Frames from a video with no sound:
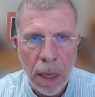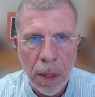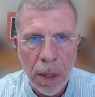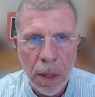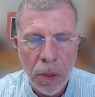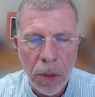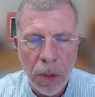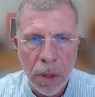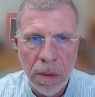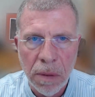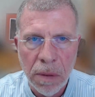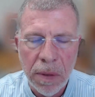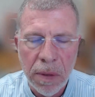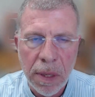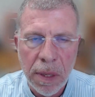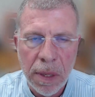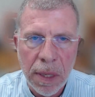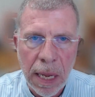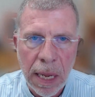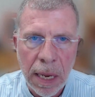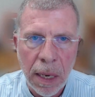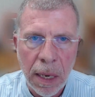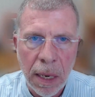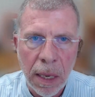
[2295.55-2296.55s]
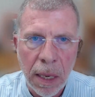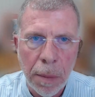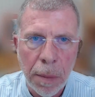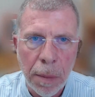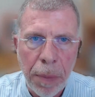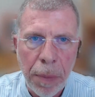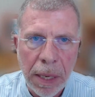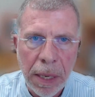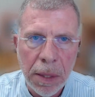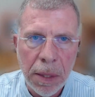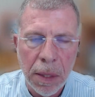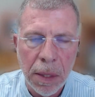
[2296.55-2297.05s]
unserved is then the
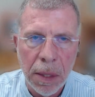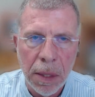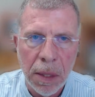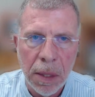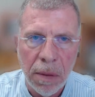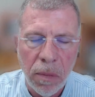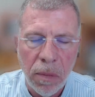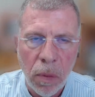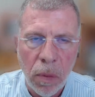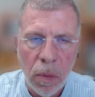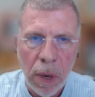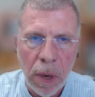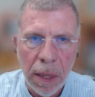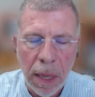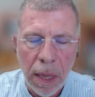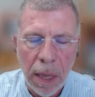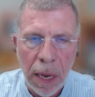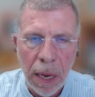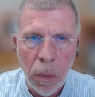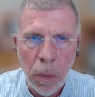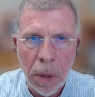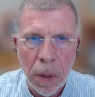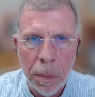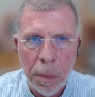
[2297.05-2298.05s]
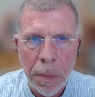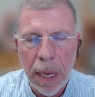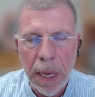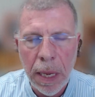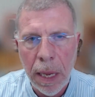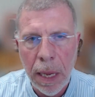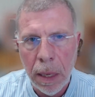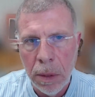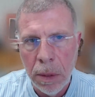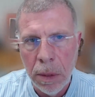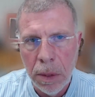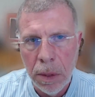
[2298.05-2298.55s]
basis of what they will be
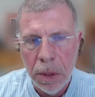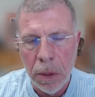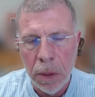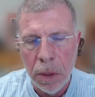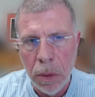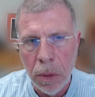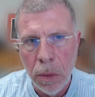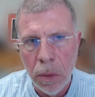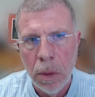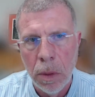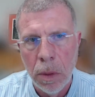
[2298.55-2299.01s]
held to